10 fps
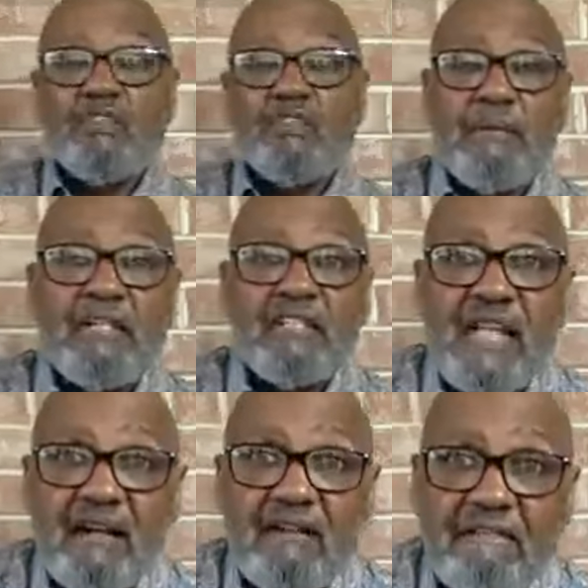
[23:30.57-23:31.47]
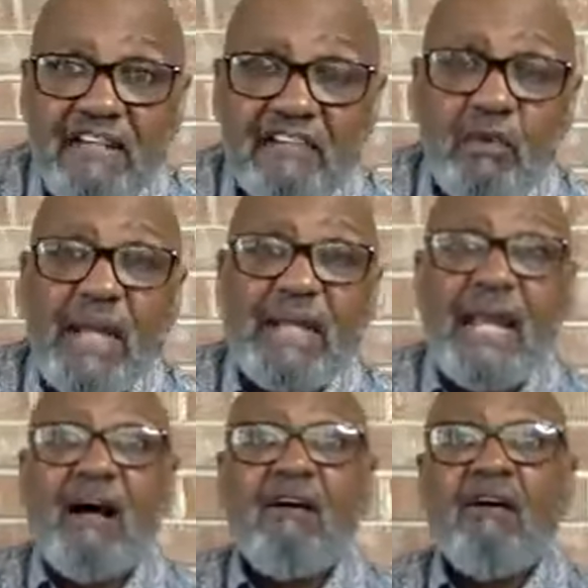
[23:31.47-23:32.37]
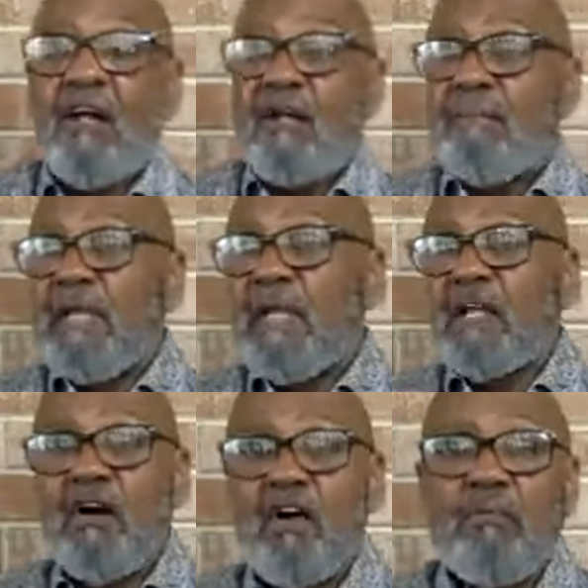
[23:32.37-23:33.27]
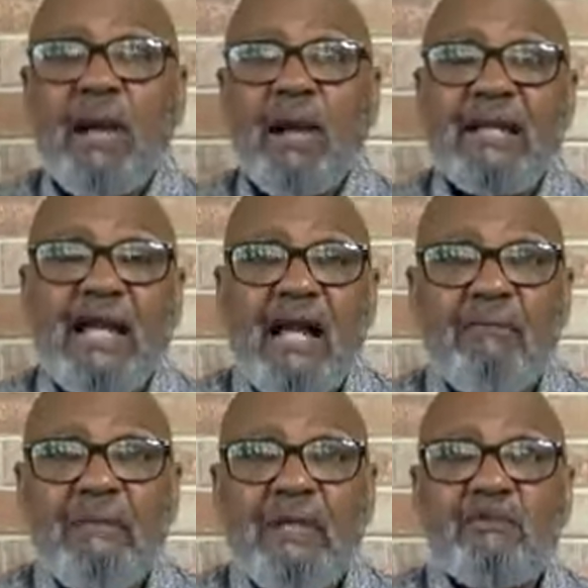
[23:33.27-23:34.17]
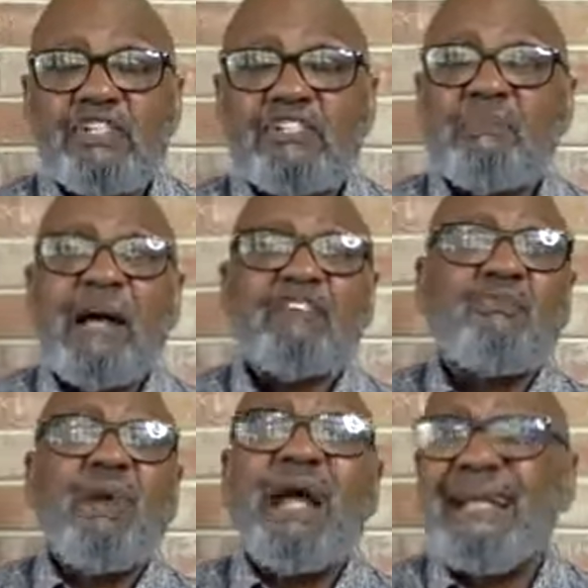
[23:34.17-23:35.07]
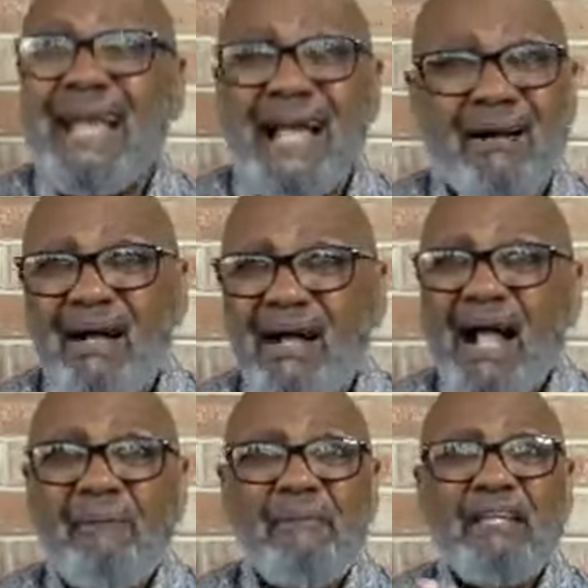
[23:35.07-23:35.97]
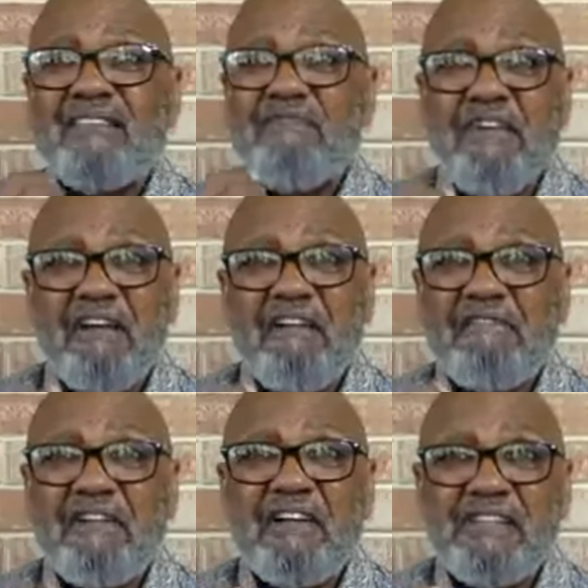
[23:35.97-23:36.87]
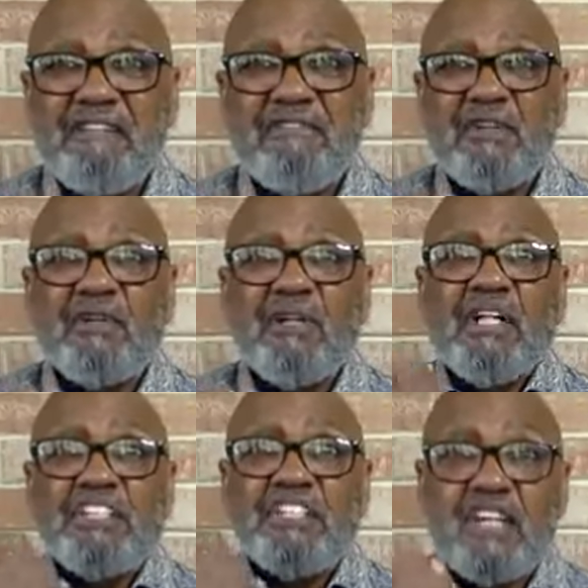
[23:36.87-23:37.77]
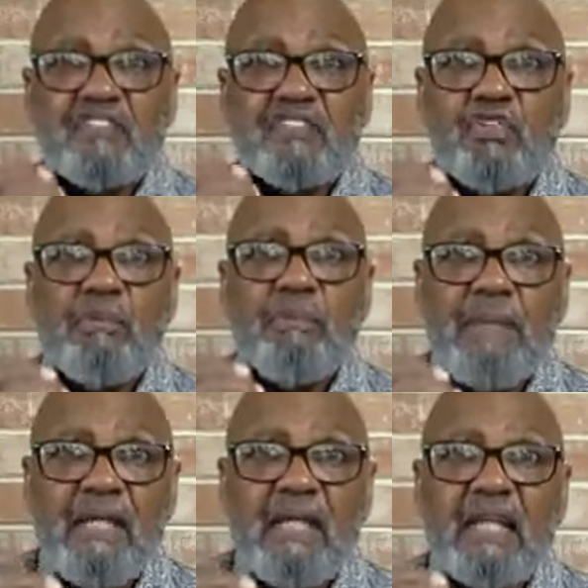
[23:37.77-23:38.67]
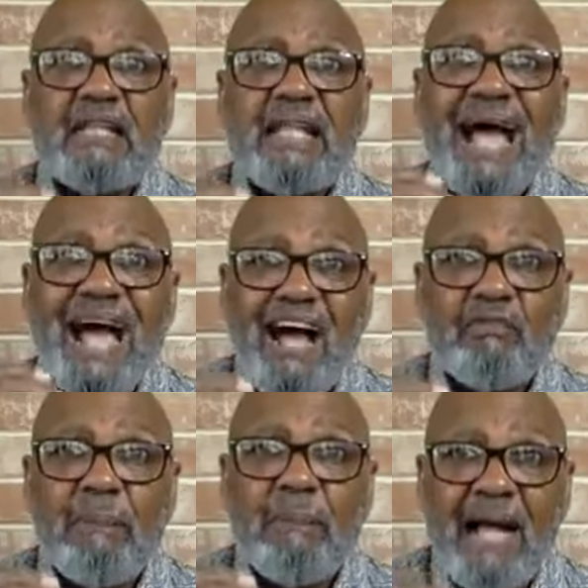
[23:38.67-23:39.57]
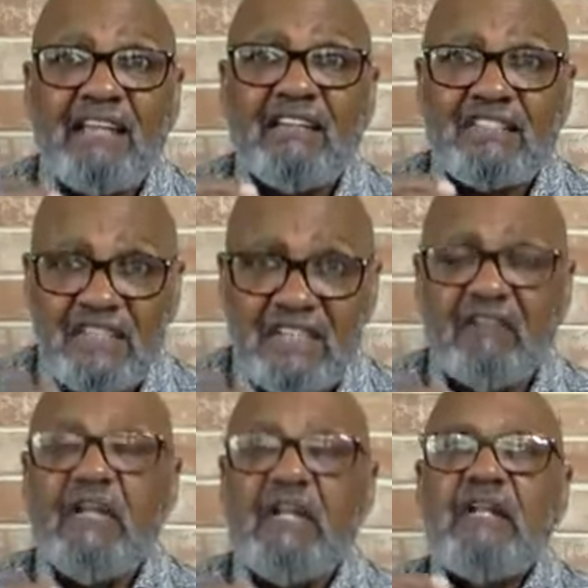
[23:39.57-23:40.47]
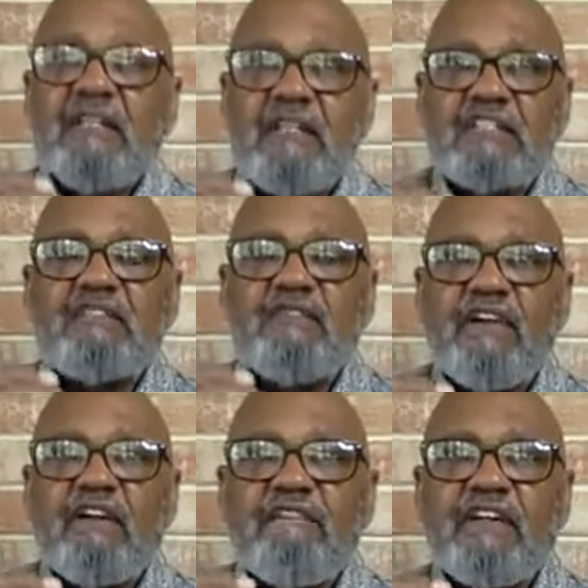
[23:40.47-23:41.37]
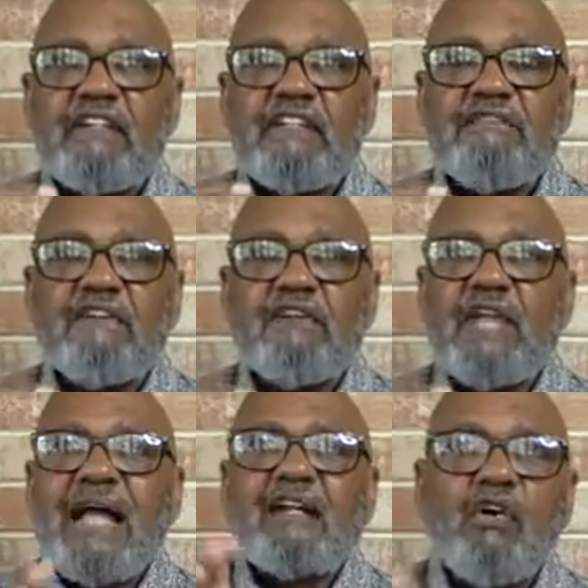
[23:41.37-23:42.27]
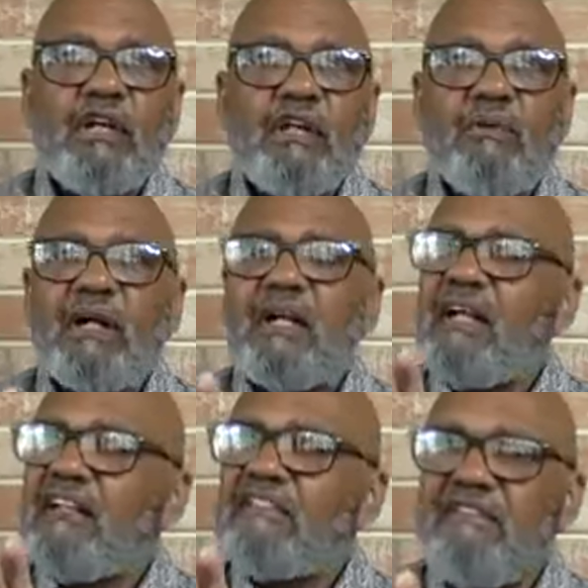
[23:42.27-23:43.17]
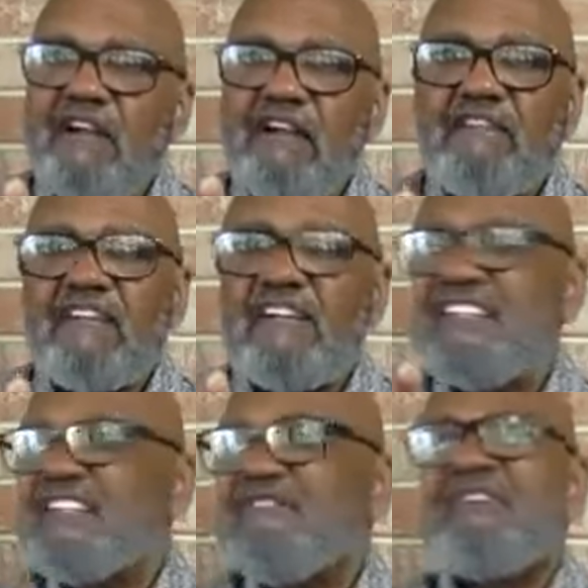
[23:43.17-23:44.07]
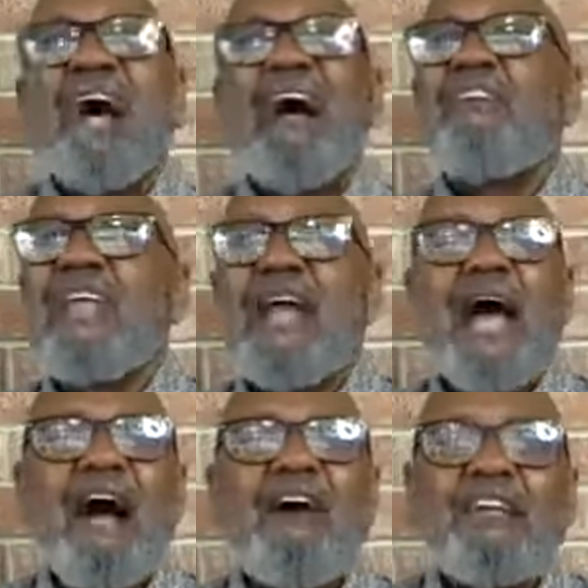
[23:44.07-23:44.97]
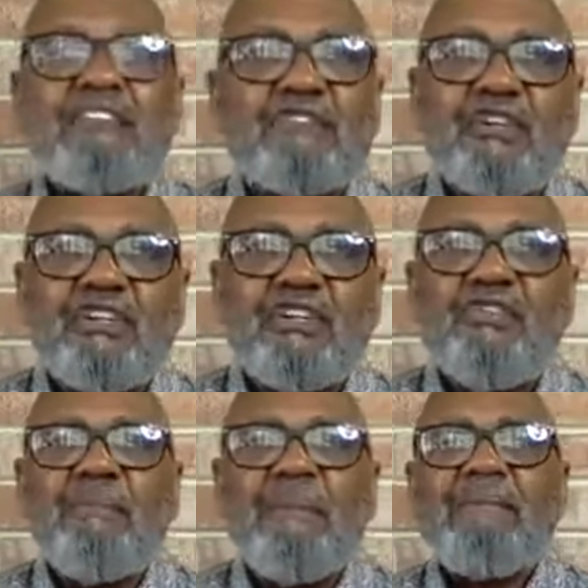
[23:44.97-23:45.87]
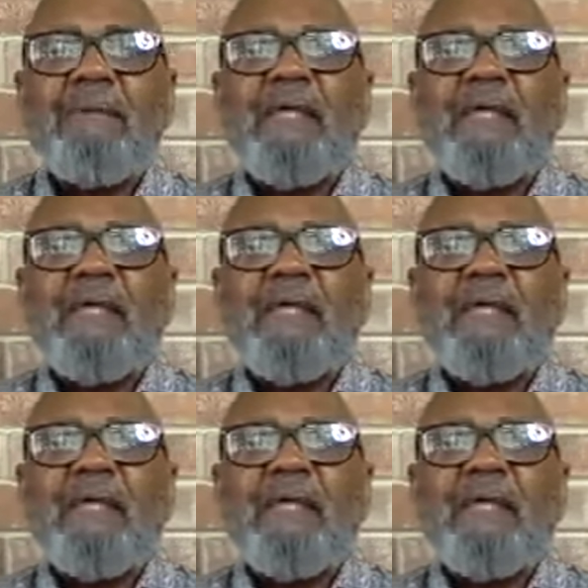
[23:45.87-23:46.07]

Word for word: tremendous sacrifice. Right now, being at home, right now, being with your spouse, right now. I mean, it's very, very difficult just to be in the house by yourself. This is very, very difficult. Not go anywhere. It's very, very difficult. I don't care how introverted you may